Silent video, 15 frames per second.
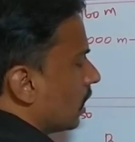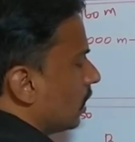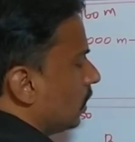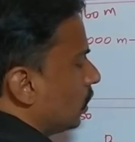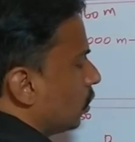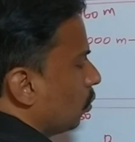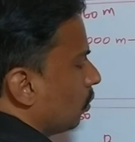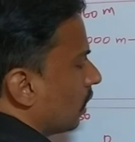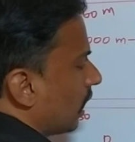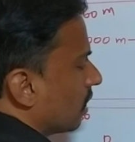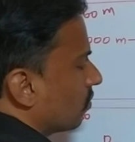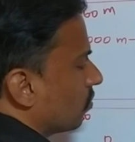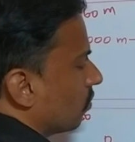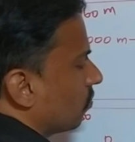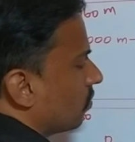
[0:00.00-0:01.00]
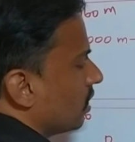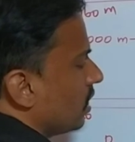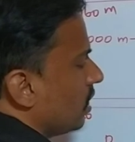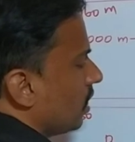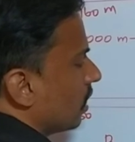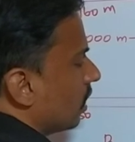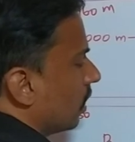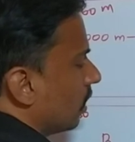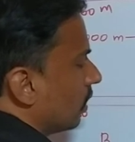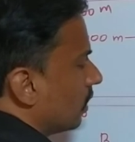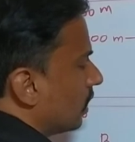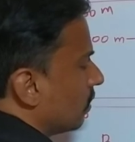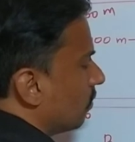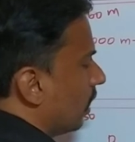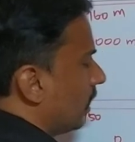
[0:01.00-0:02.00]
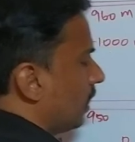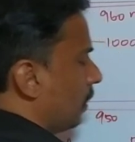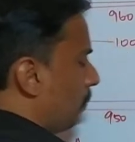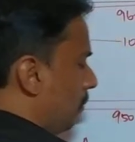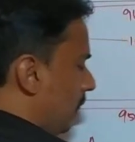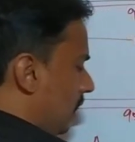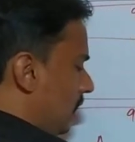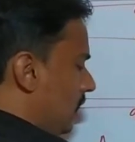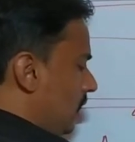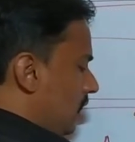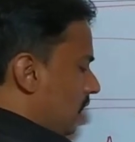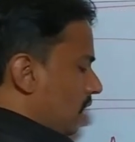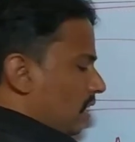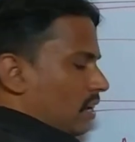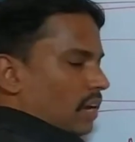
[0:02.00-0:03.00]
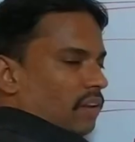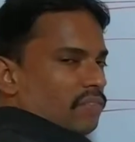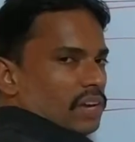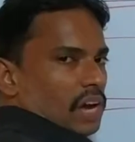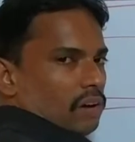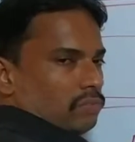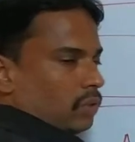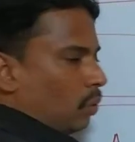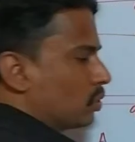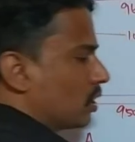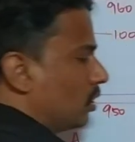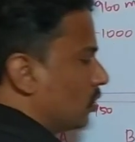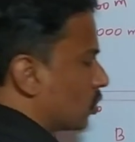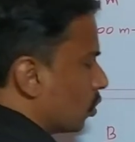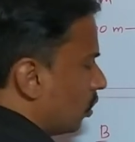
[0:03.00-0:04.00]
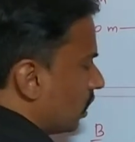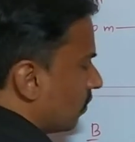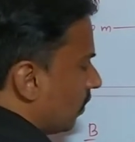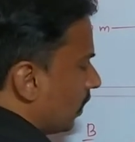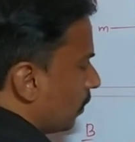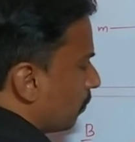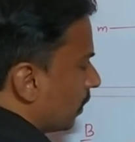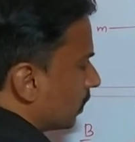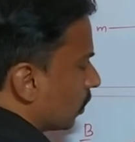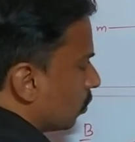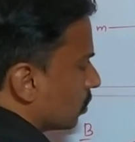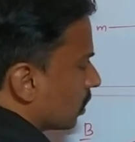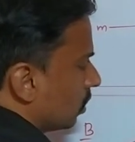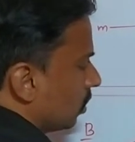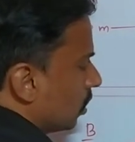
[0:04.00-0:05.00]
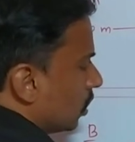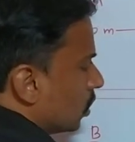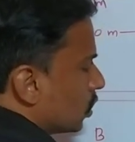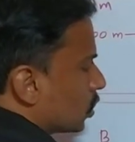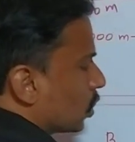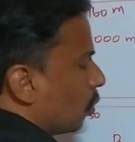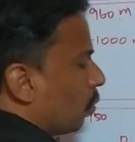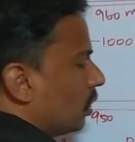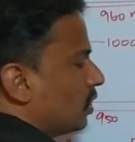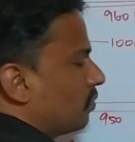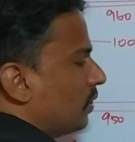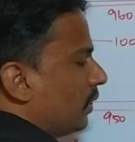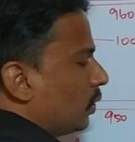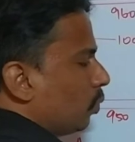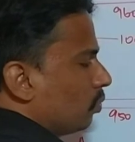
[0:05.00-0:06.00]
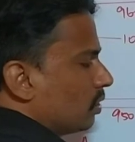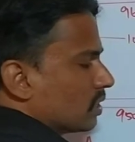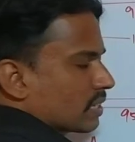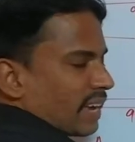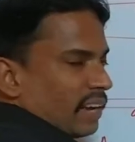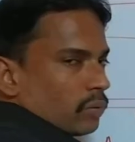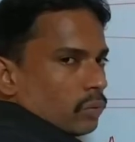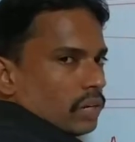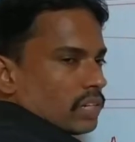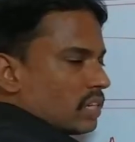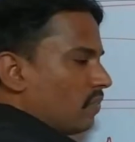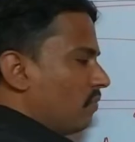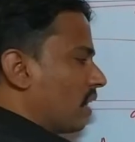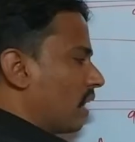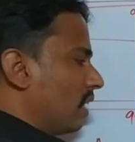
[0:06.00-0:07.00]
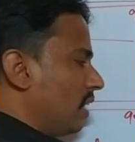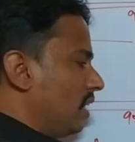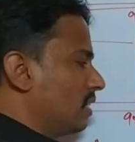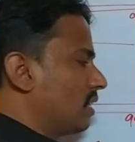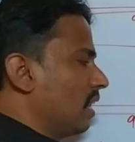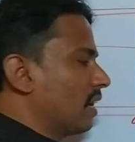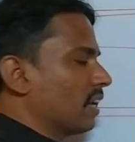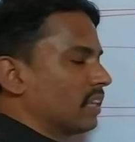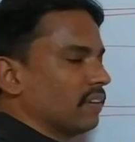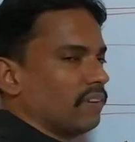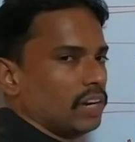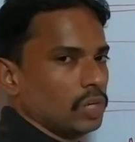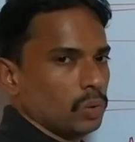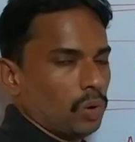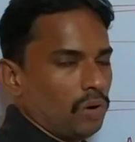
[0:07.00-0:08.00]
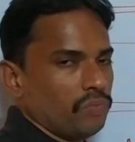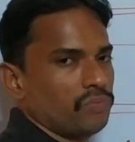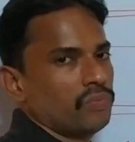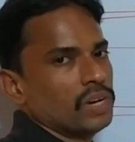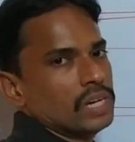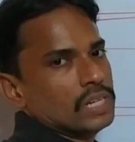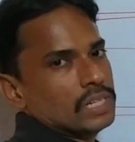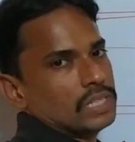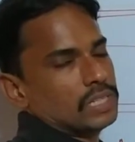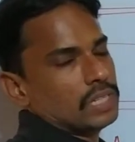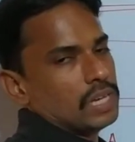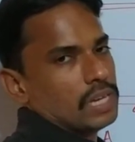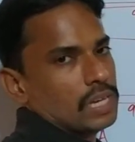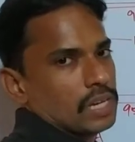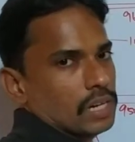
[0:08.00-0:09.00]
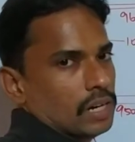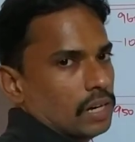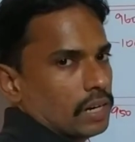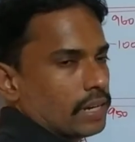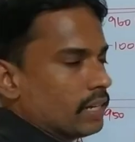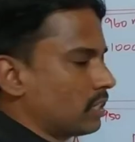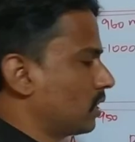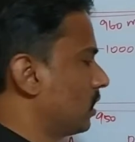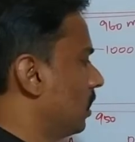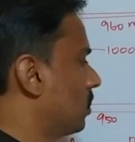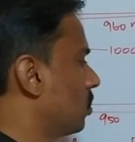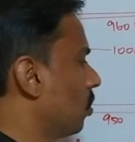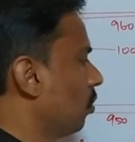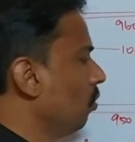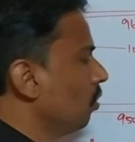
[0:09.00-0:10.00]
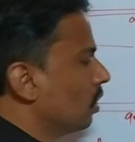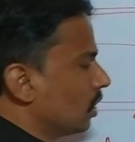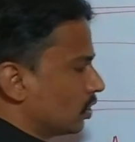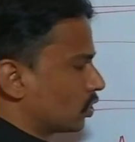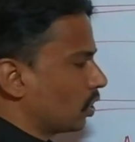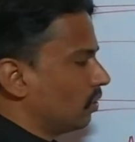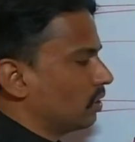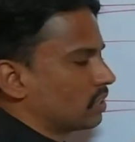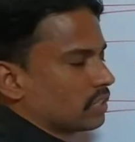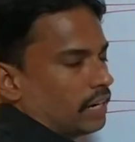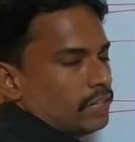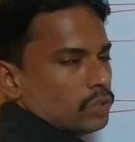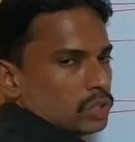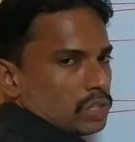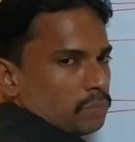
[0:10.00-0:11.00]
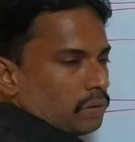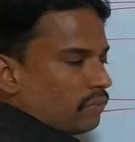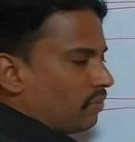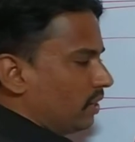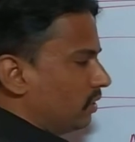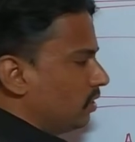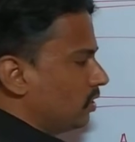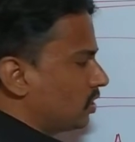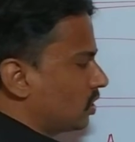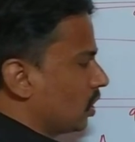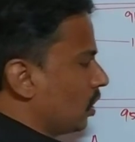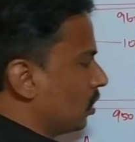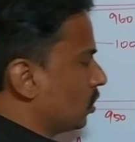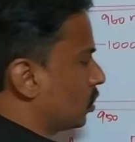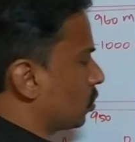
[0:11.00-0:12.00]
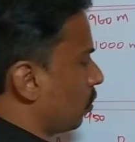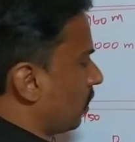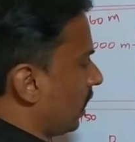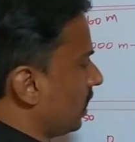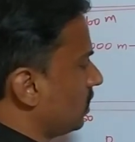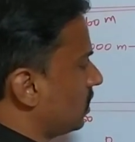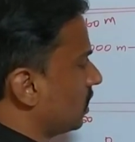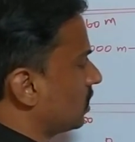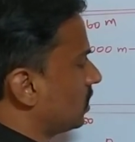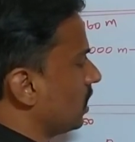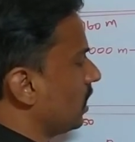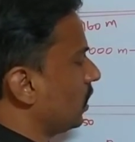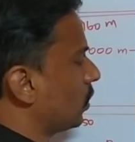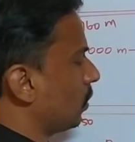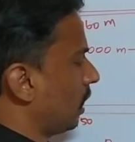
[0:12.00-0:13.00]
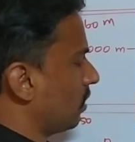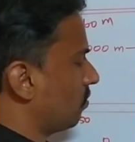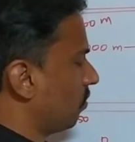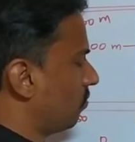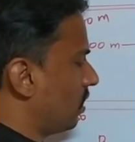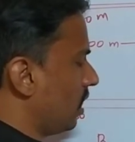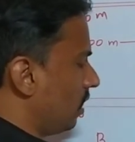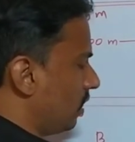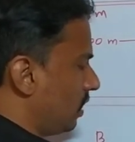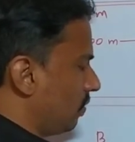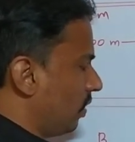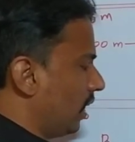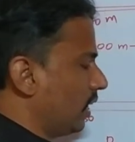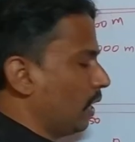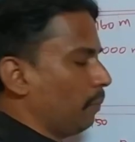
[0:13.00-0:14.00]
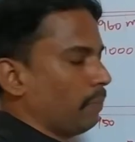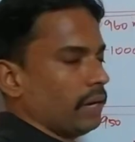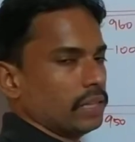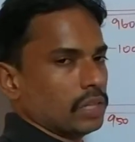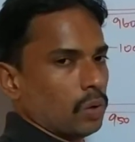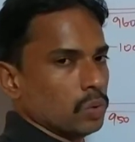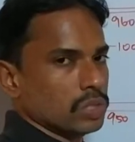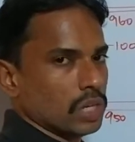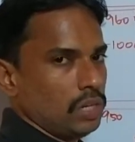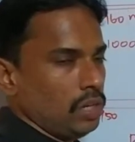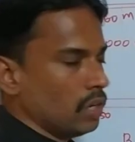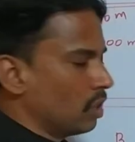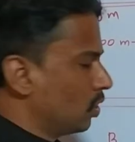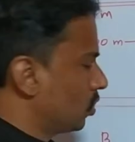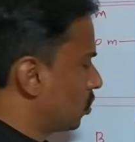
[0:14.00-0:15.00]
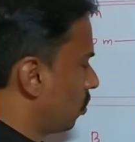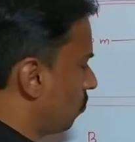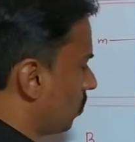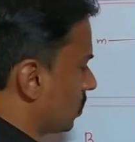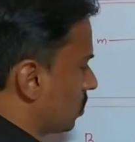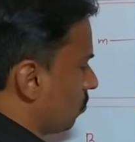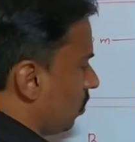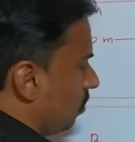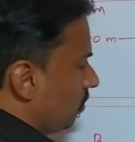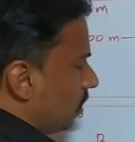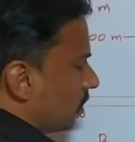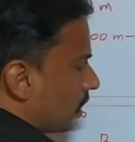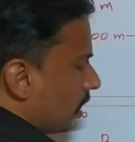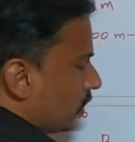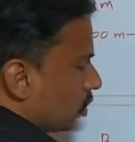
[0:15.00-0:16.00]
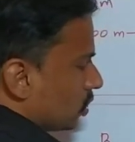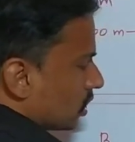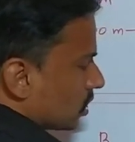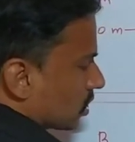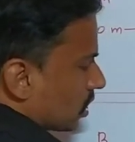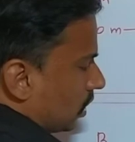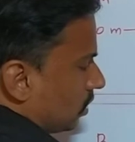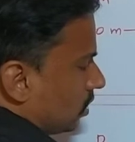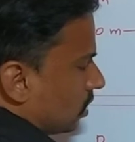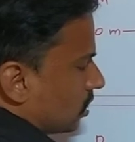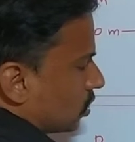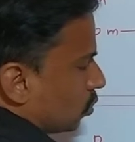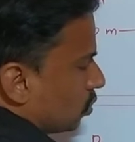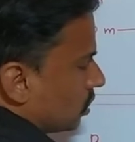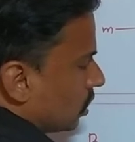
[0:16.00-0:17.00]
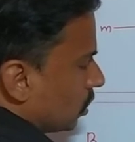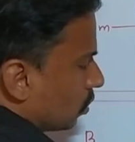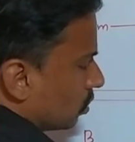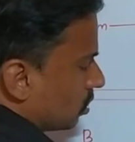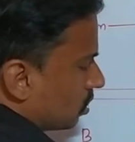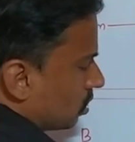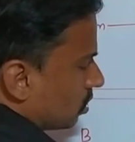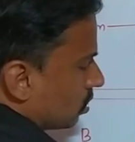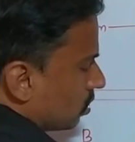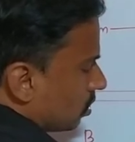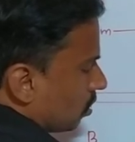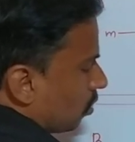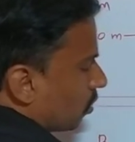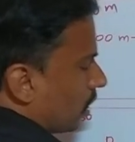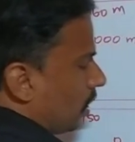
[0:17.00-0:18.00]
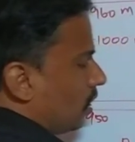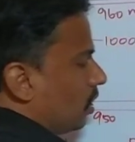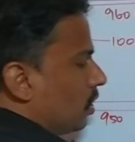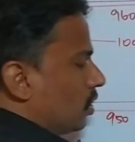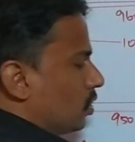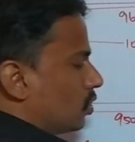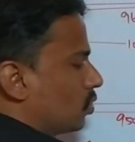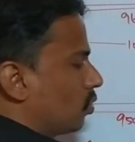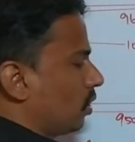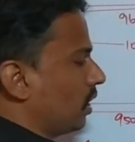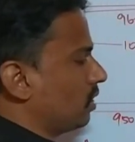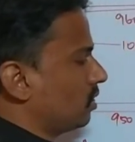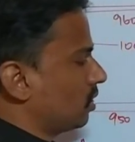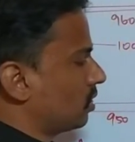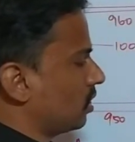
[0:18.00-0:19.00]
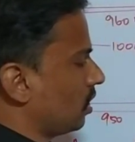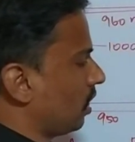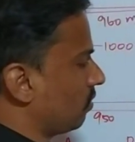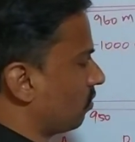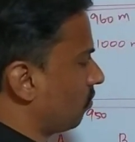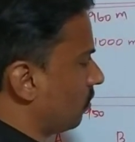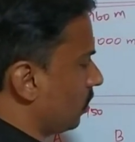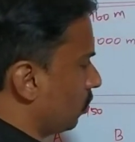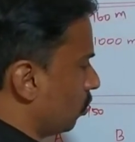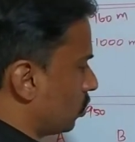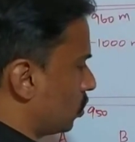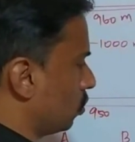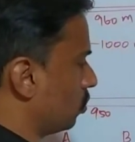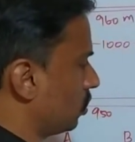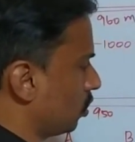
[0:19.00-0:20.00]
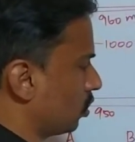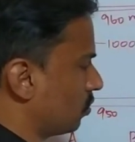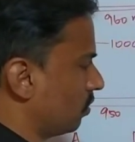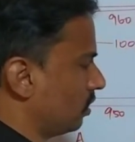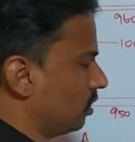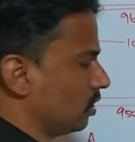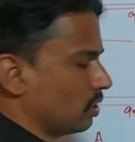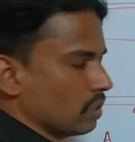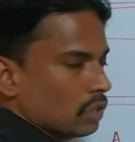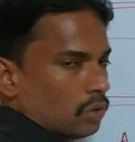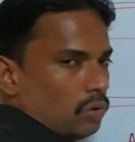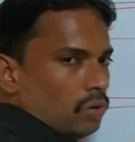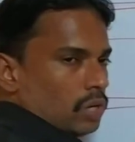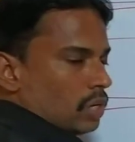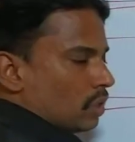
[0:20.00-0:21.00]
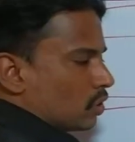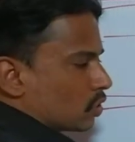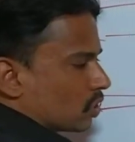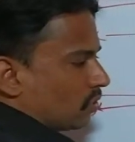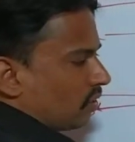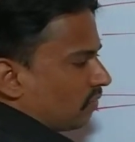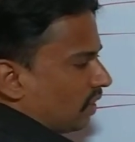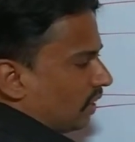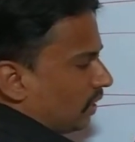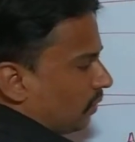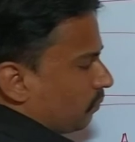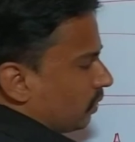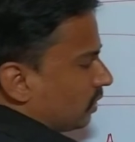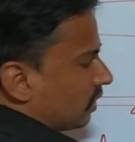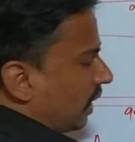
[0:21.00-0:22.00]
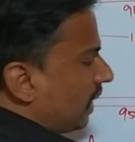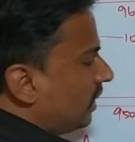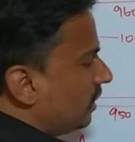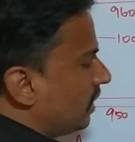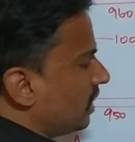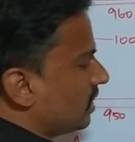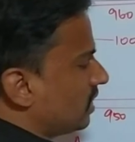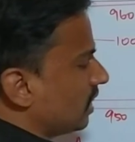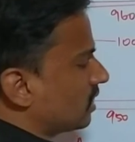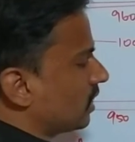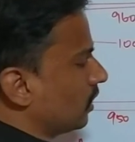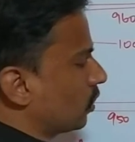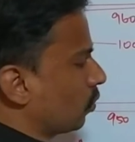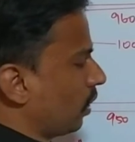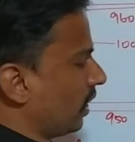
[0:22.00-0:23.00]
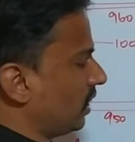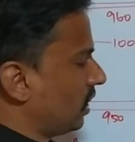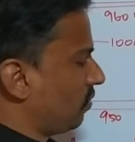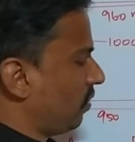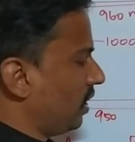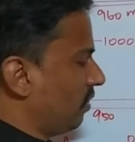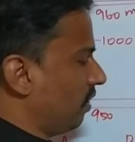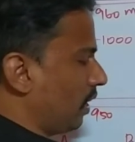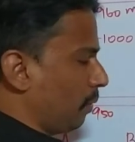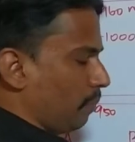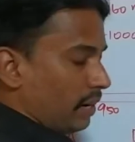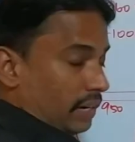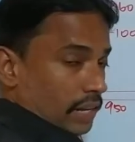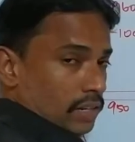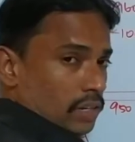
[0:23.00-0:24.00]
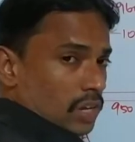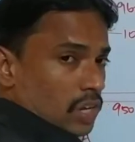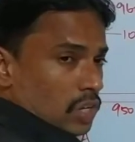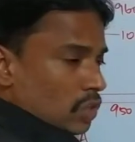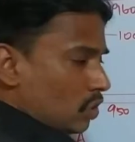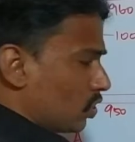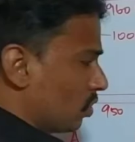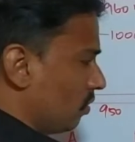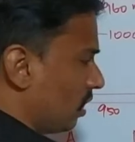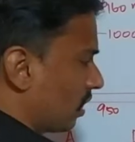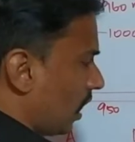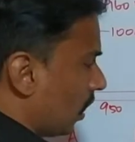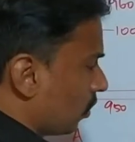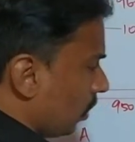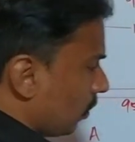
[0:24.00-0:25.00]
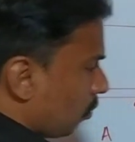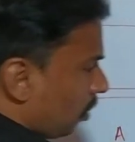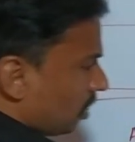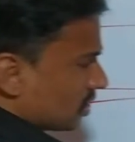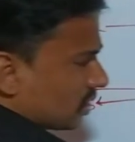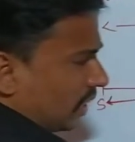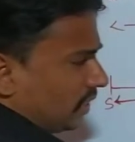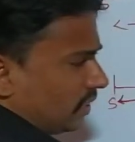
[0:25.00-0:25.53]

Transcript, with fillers: into 950 divided by here we have 1000 so divided by 1000 so once we do this calculation we can easily get the value of C here yes yes or no so let's try to simplify this so 960 into 950 divided by 1000 so first of all we'll try to just cut these two zeros okay so 960 950 those two zeros with this zero so we will end up with 96 into 95 divided by 10 so we'll calculate what is